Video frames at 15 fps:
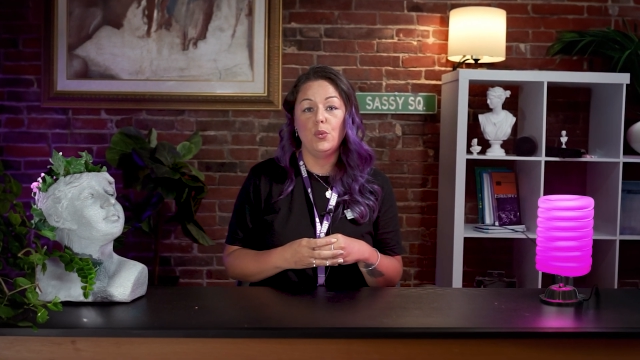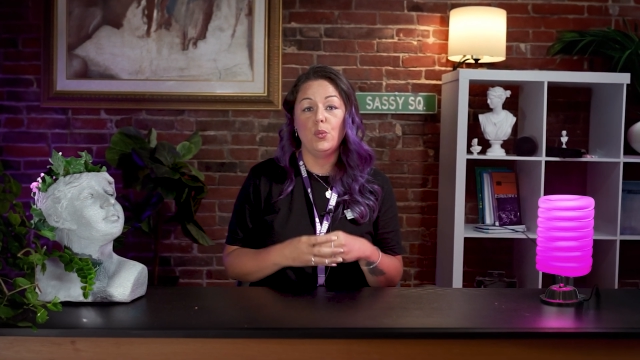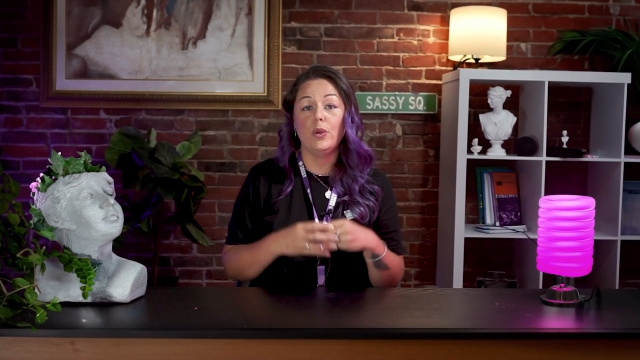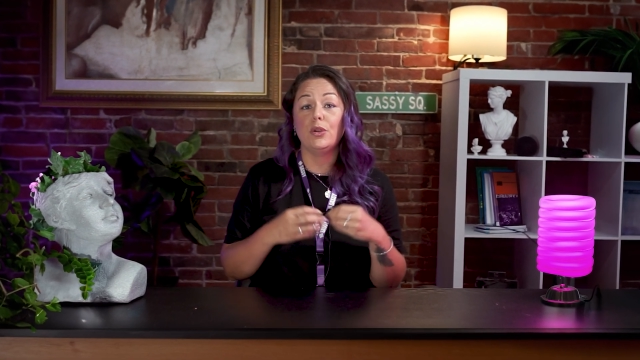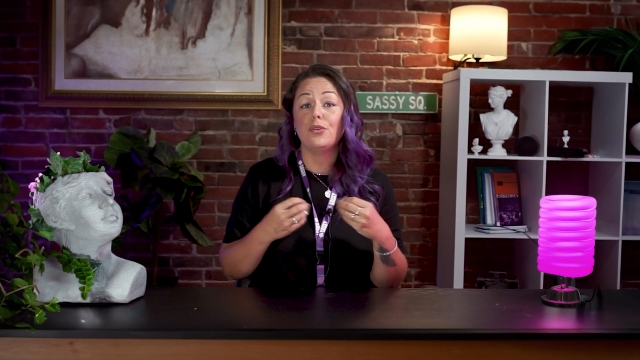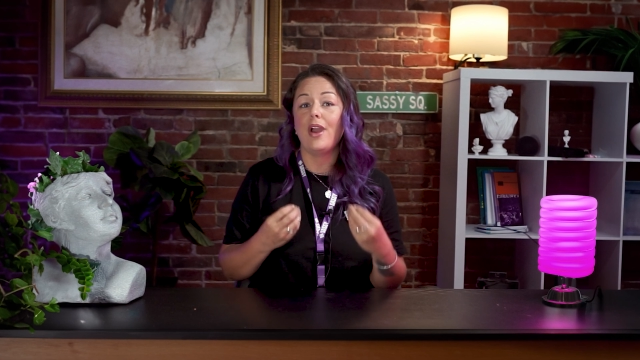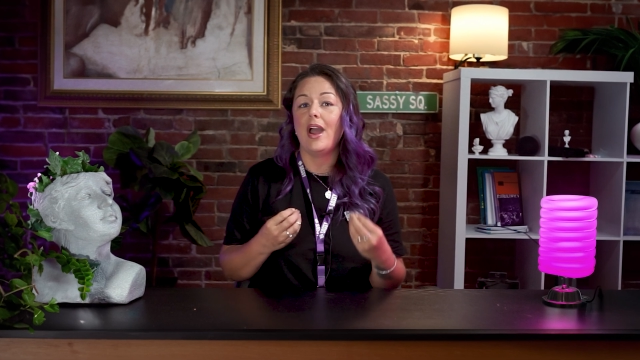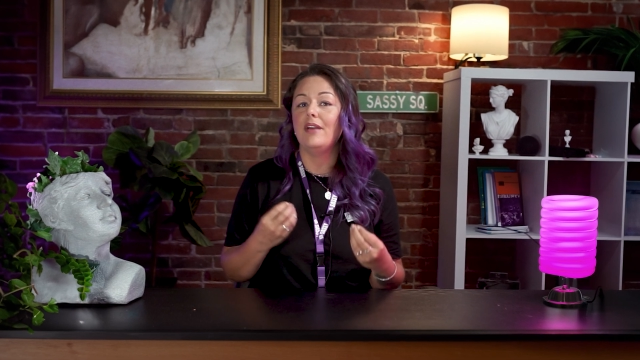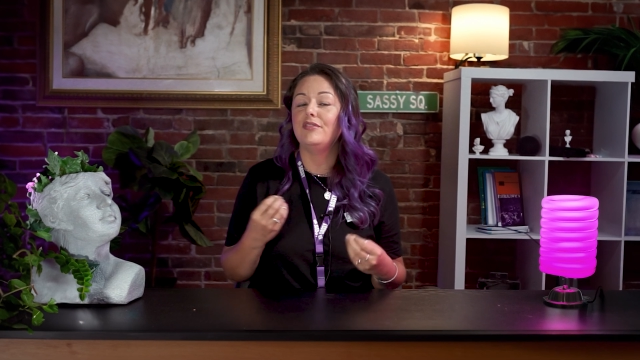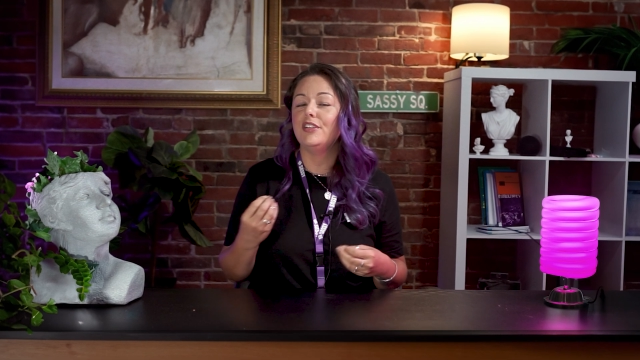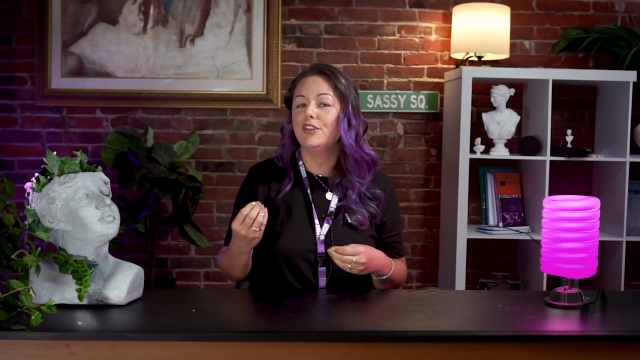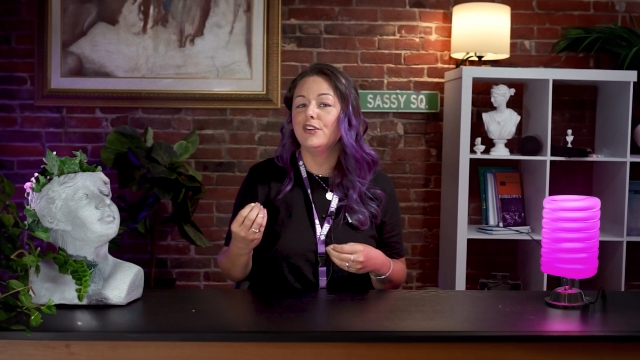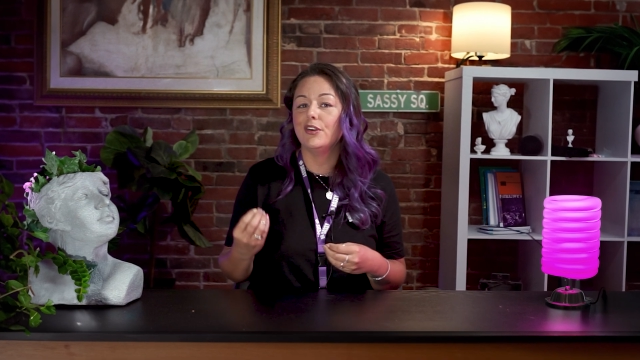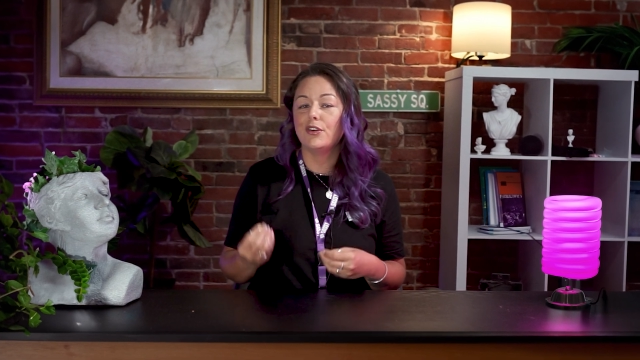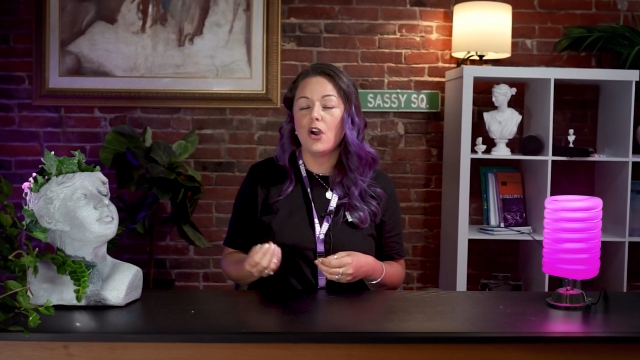when
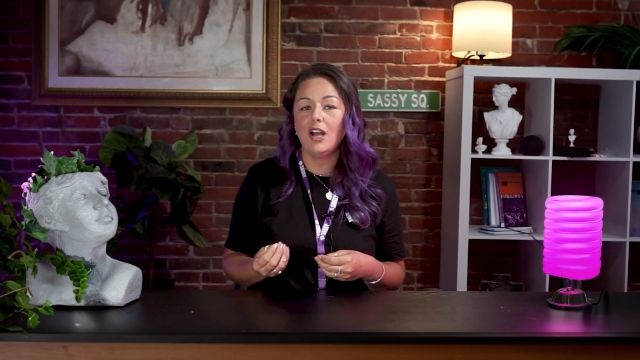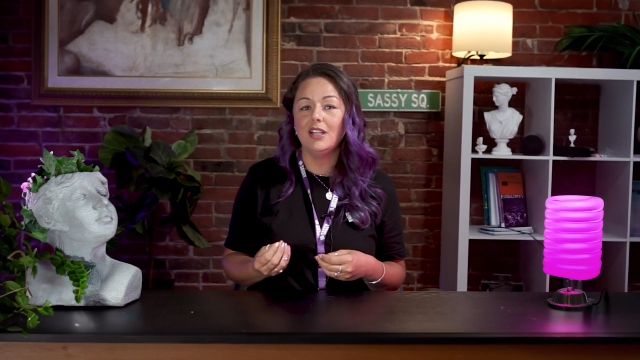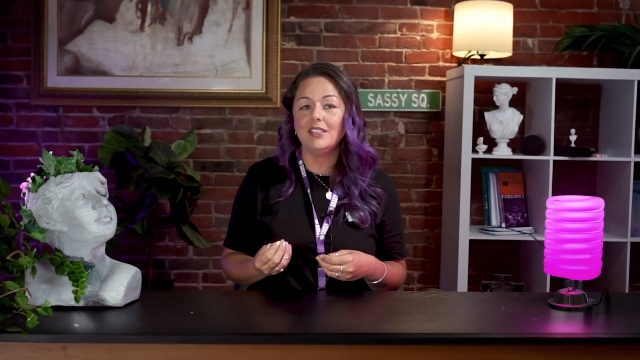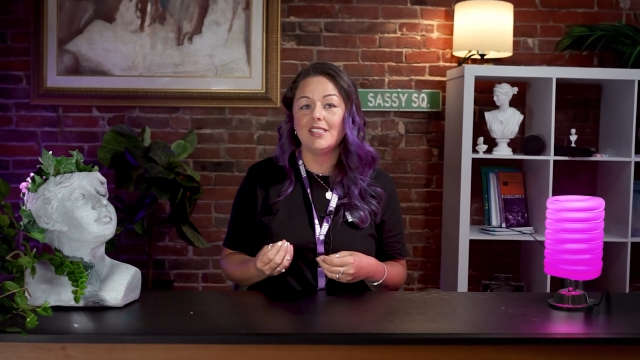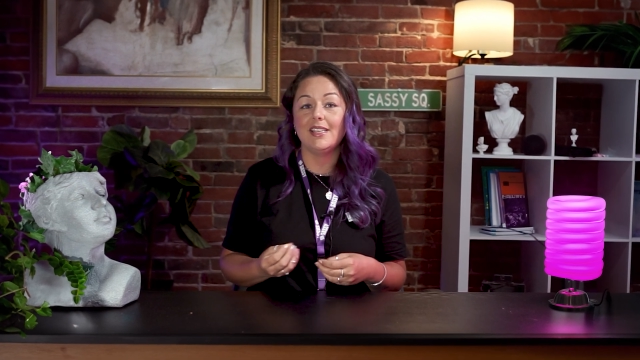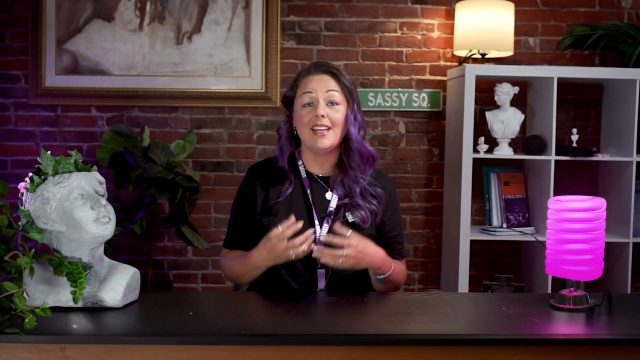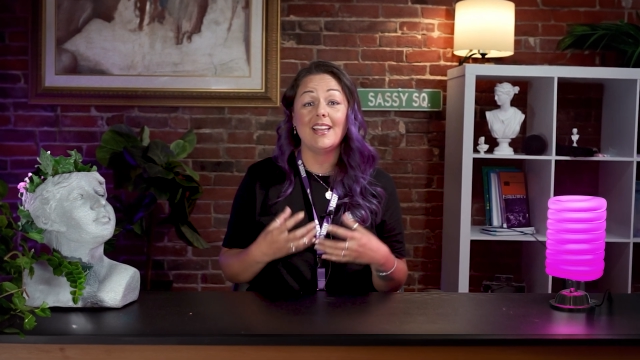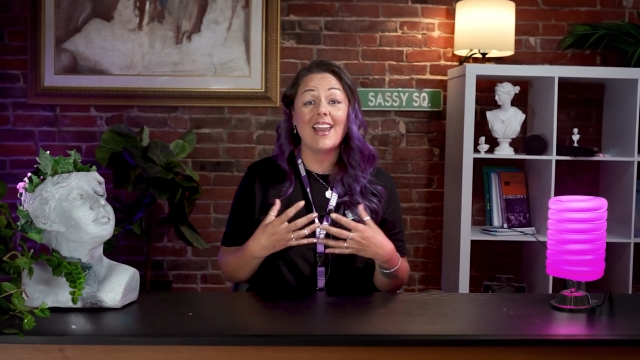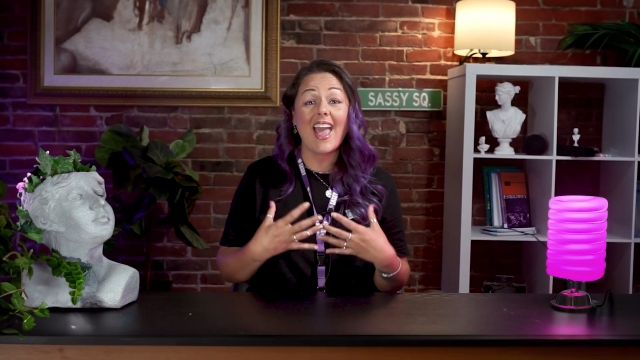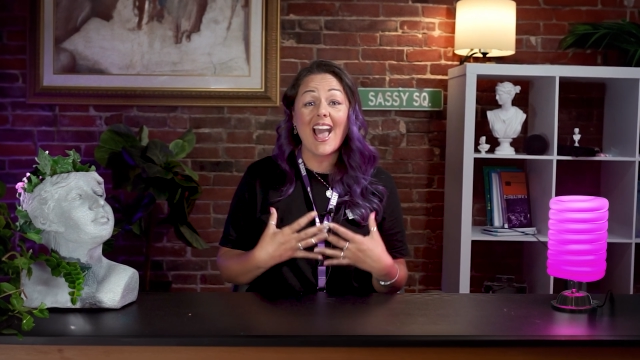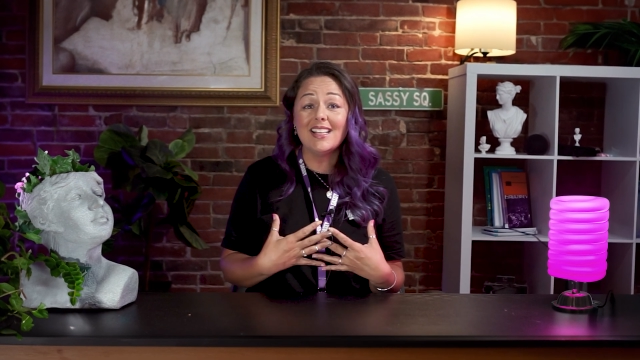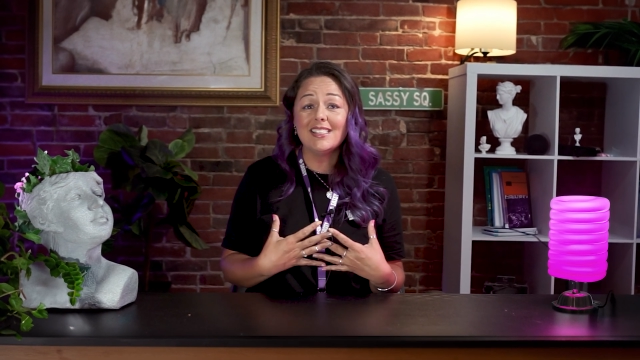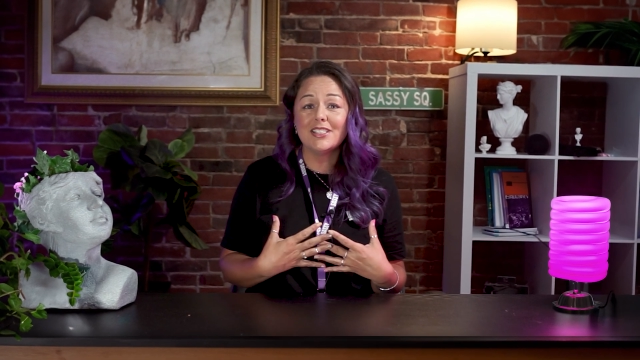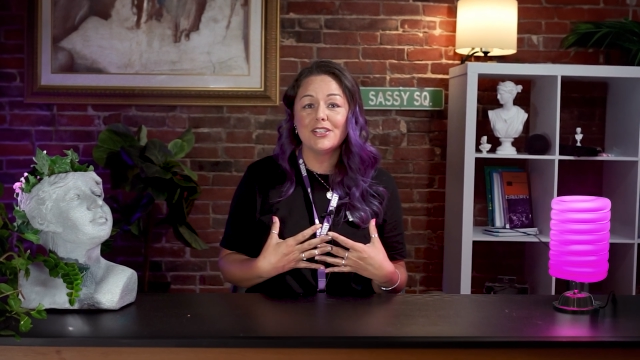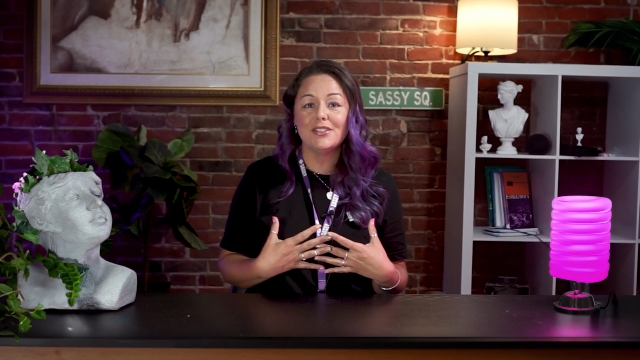crafting your content and ask